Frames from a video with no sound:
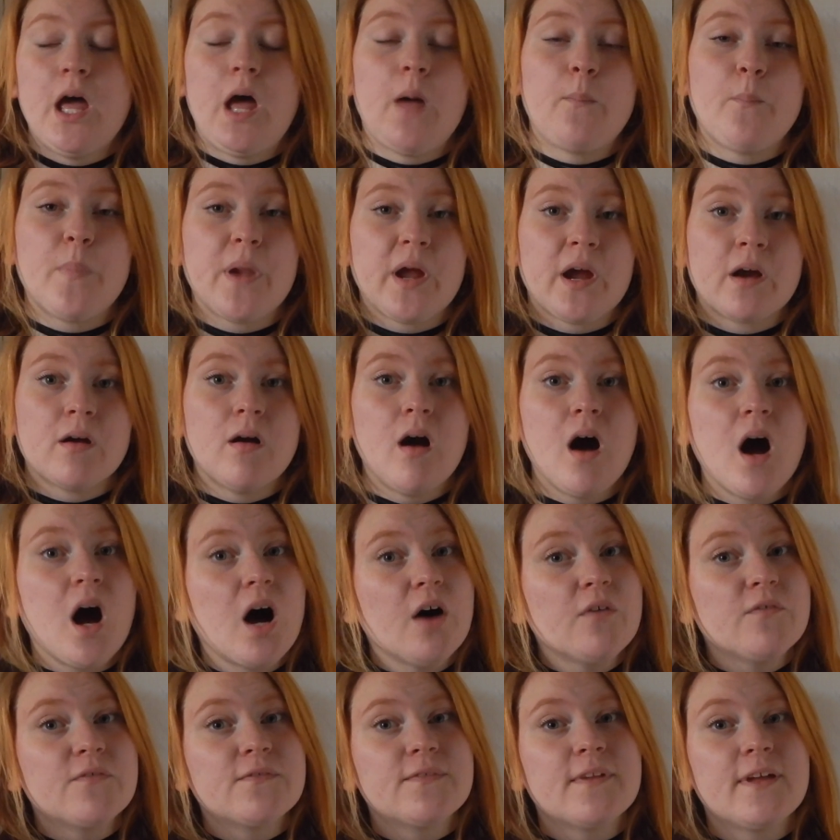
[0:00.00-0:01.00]
appear
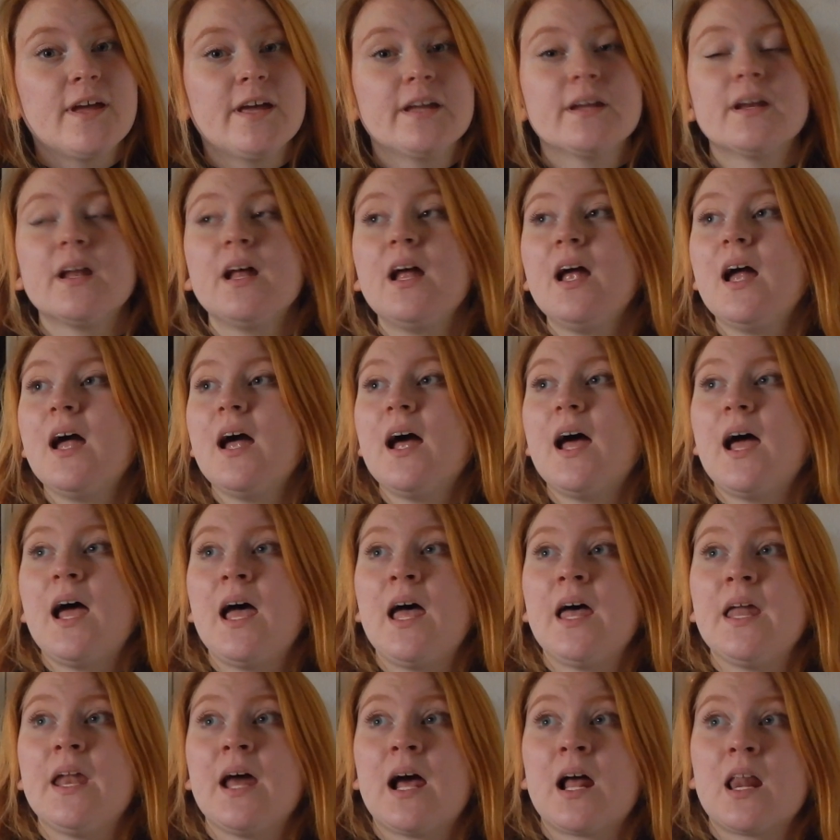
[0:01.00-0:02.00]
often,
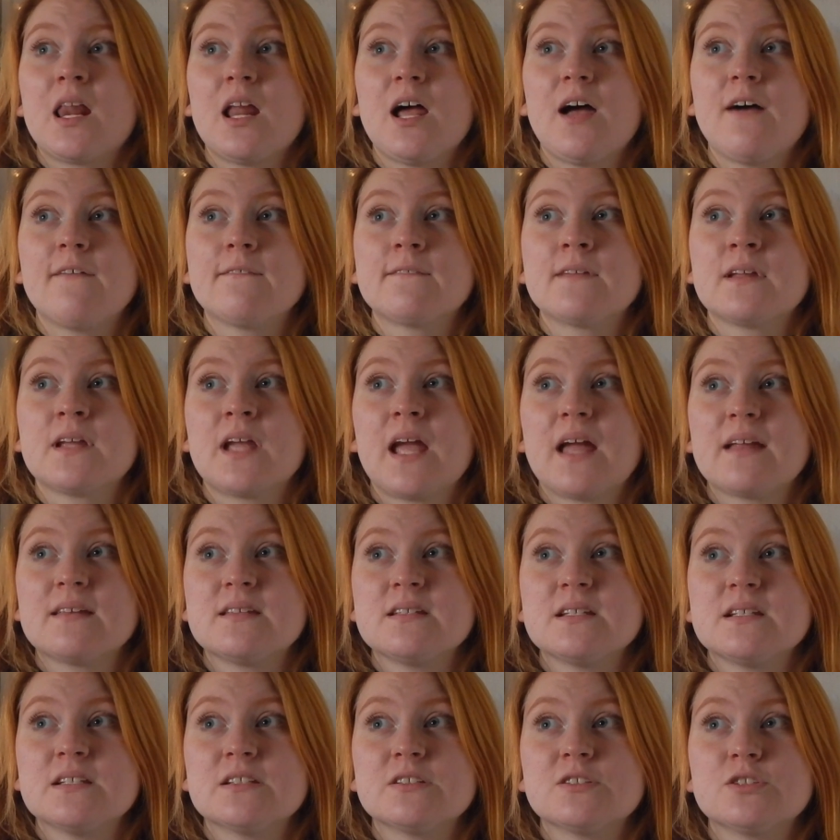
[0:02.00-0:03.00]
and I loved
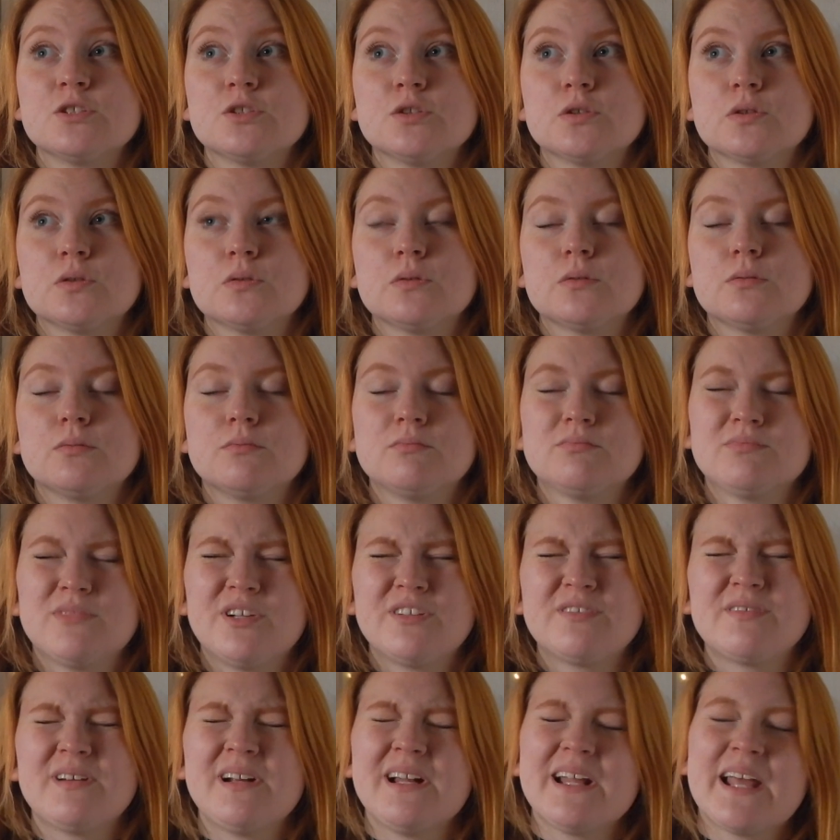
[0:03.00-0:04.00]
getting to,
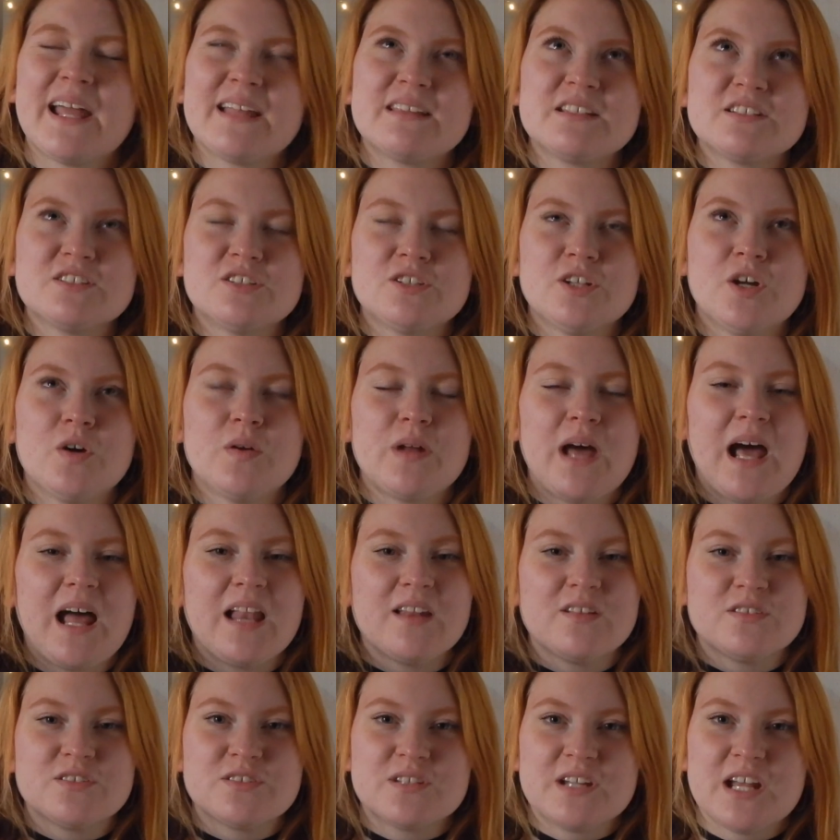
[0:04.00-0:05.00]
not really getting to know the
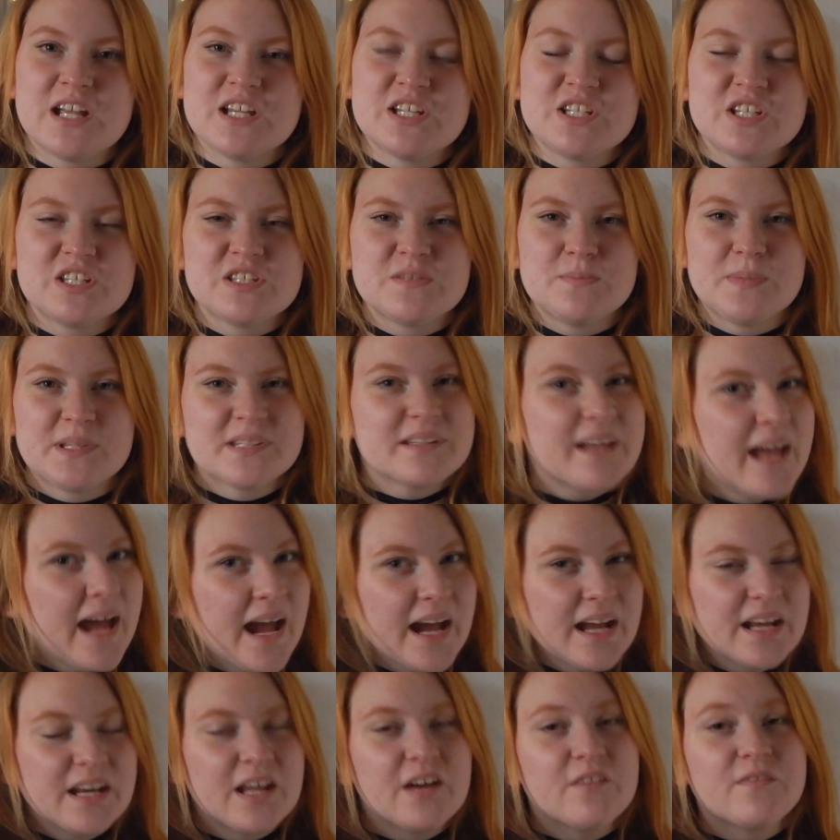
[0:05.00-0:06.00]
hallucinations, but
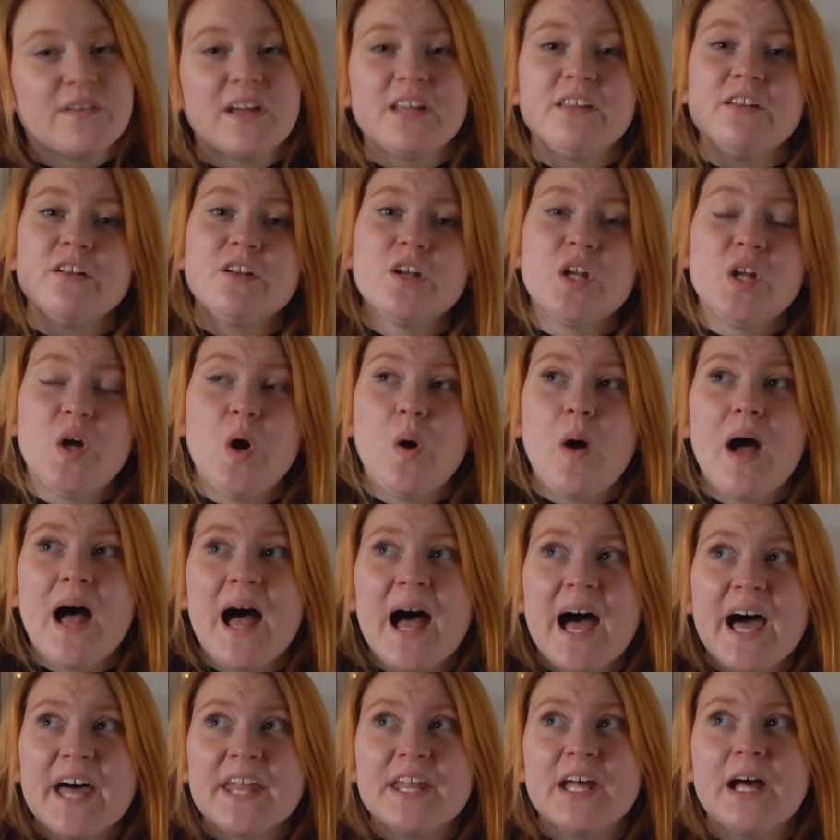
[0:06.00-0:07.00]
kind of getting to know
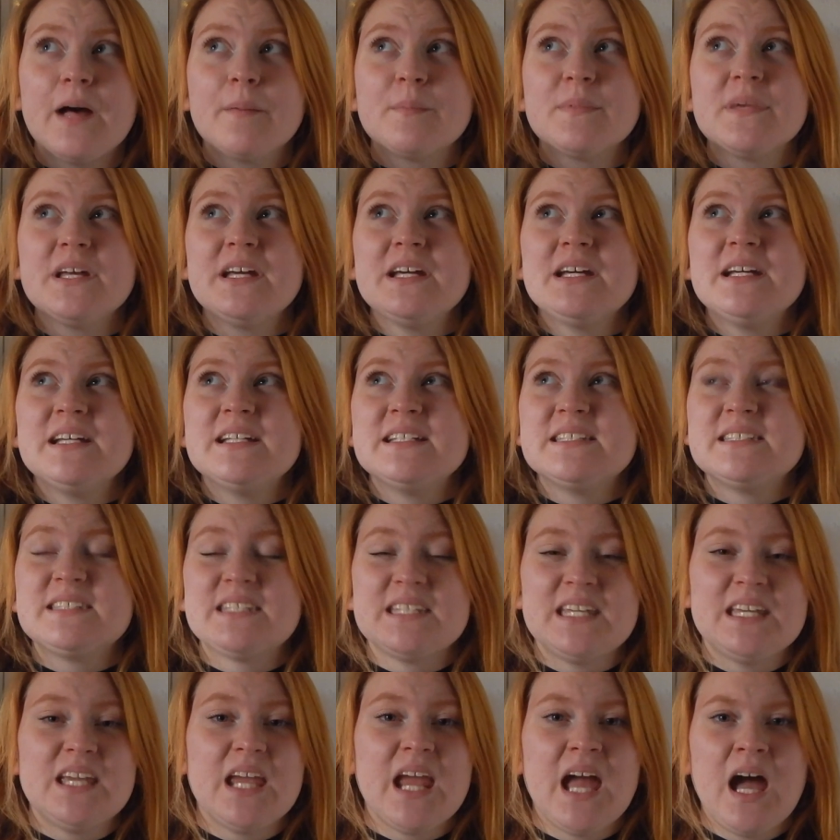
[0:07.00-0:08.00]
Adam,
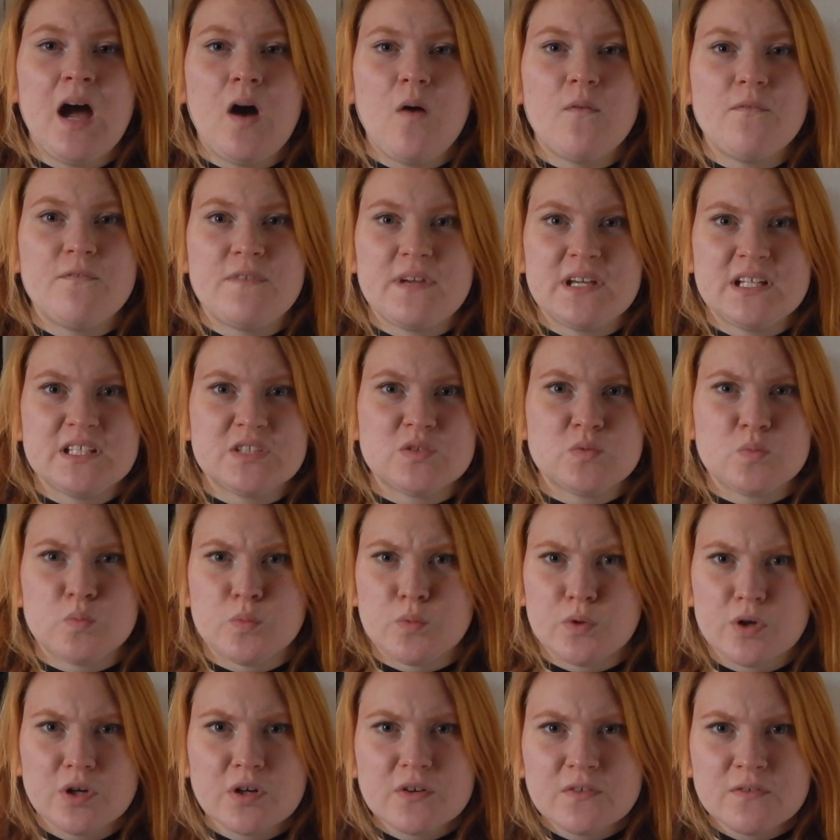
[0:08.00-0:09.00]
seeing how things
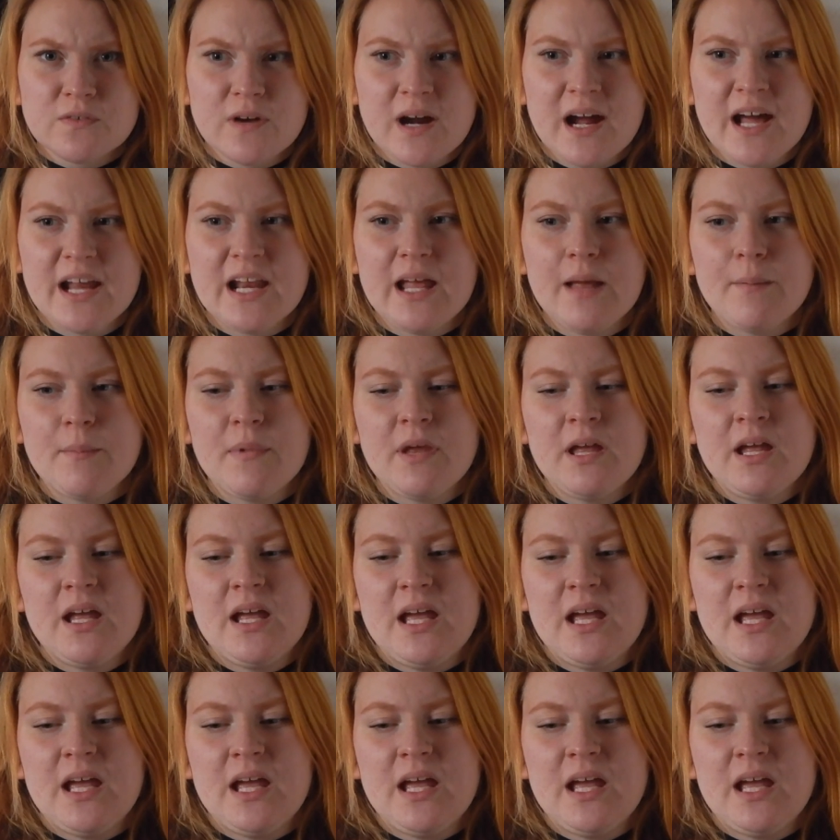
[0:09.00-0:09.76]
work for Adam,